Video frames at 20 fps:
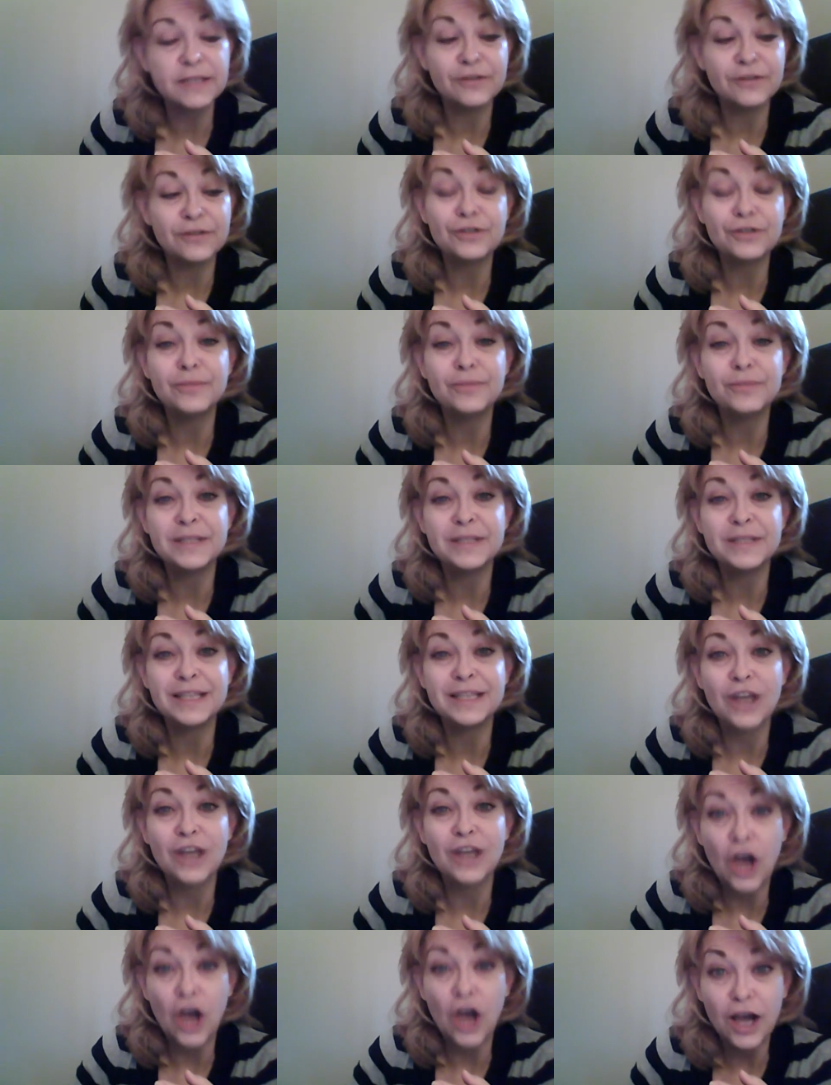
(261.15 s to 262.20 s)
They're too busy
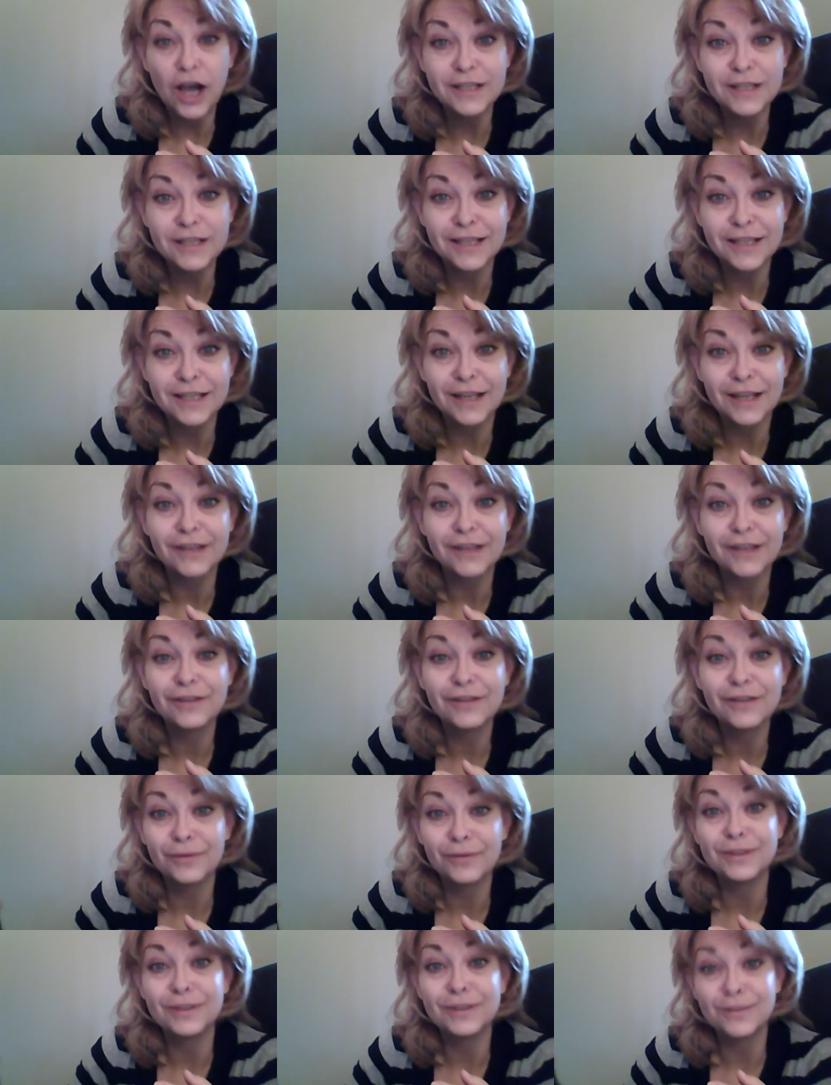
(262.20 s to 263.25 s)
causing
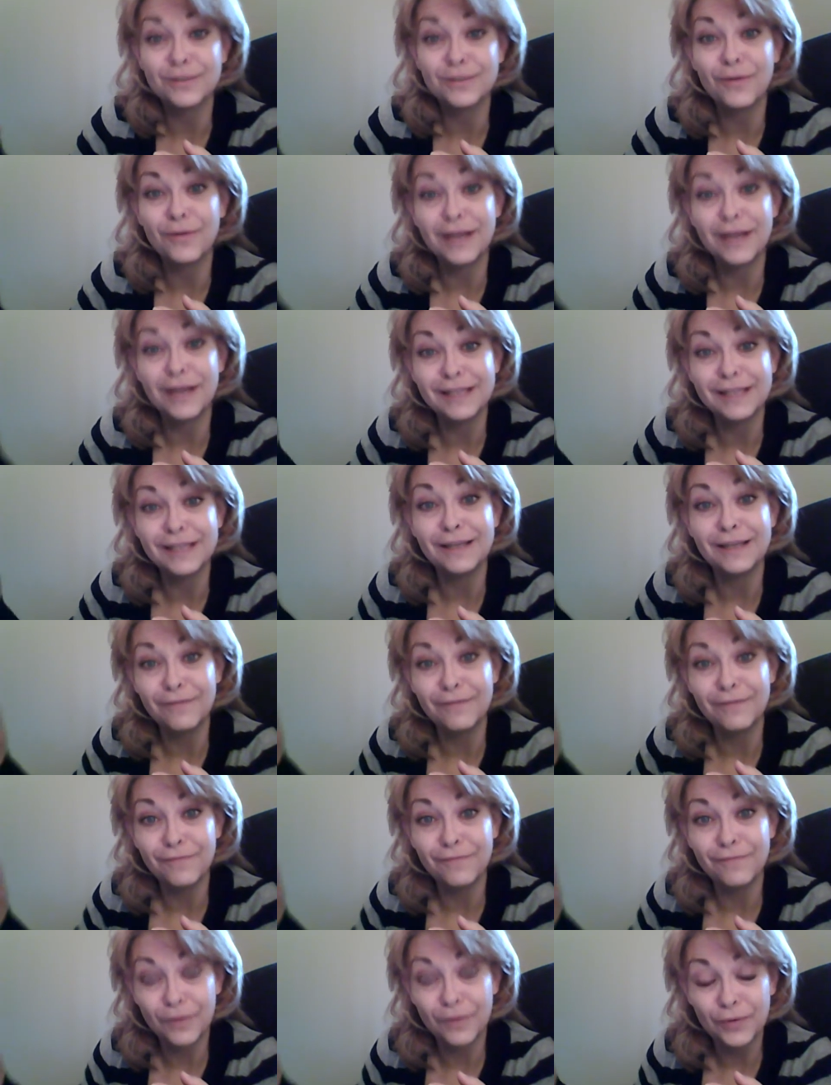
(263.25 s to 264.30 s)
the reason why you need
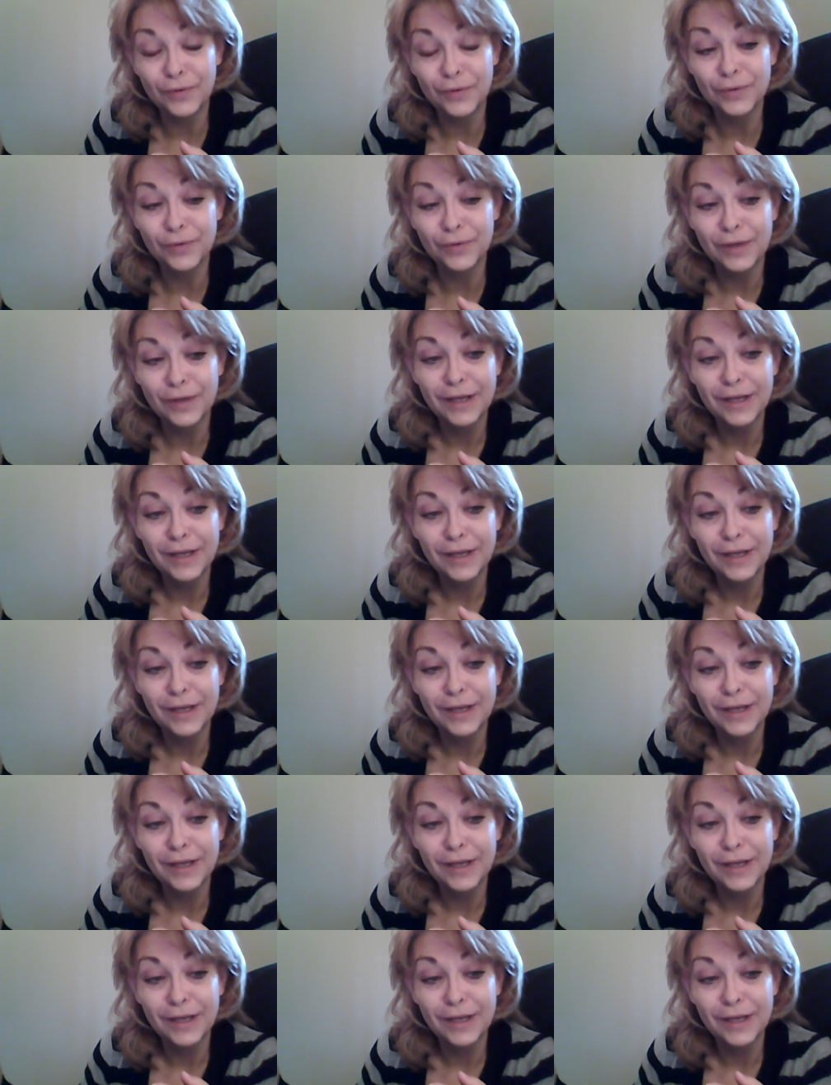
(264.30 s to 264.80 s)
food,